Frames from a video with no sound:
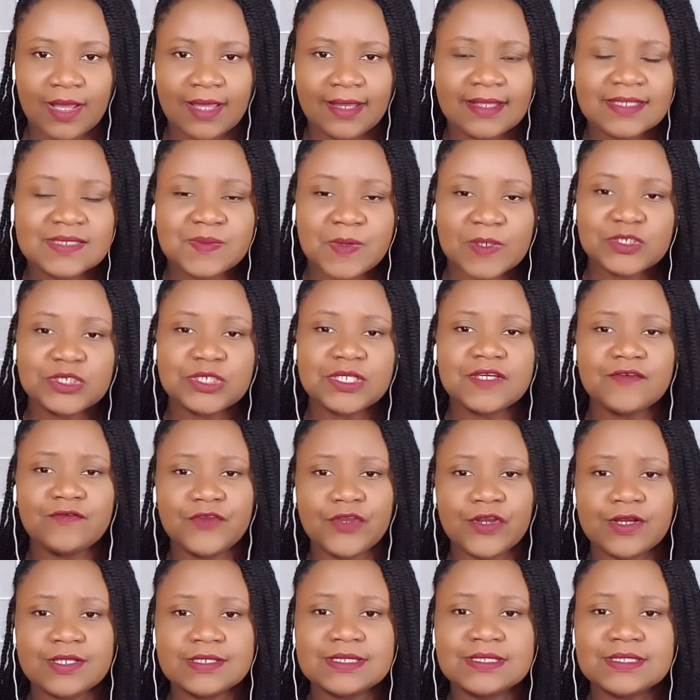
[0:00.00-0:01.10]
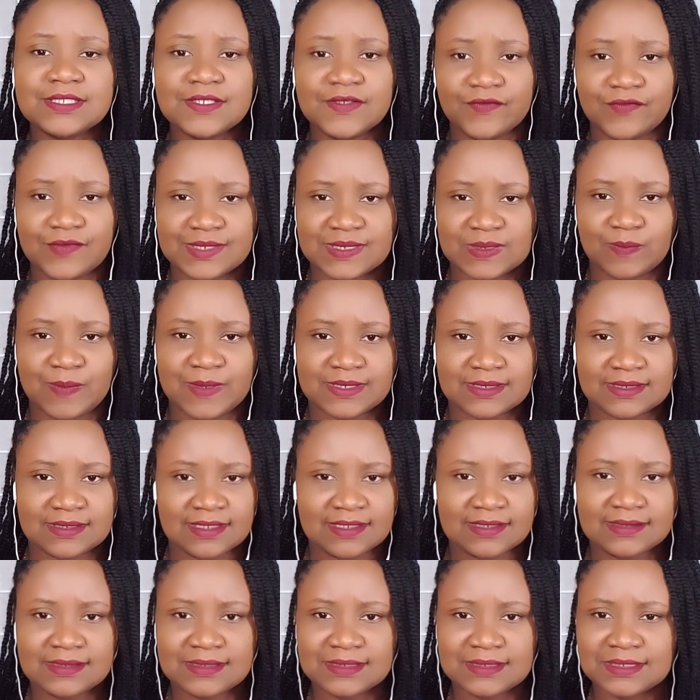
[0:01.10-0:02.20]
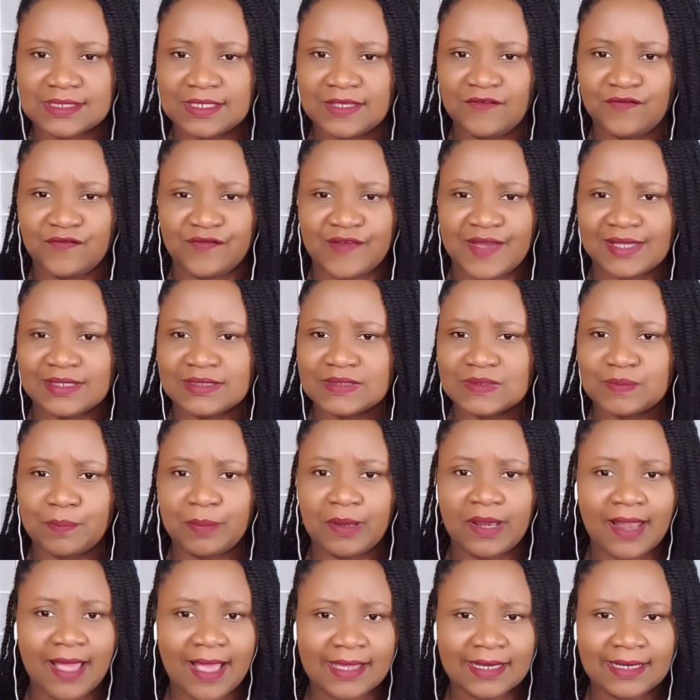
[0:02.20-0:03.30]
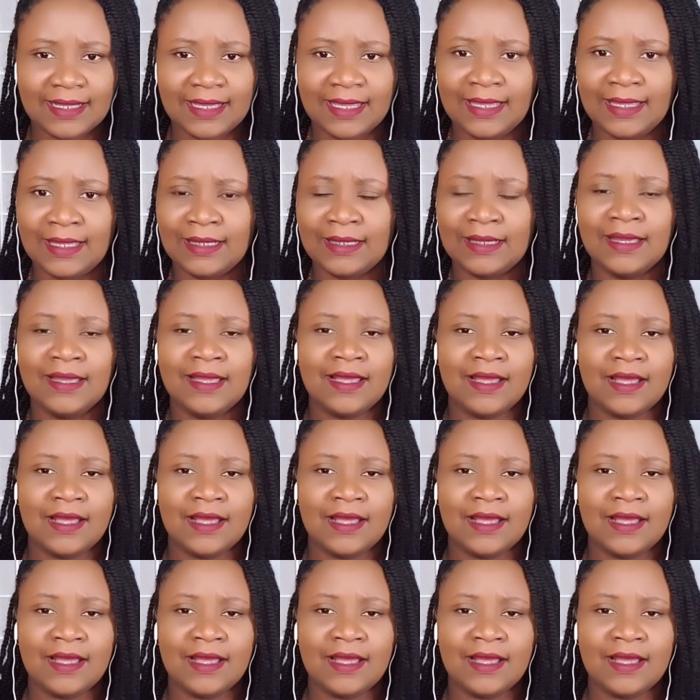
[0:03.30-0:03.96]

And especially if you're a service business, event planning,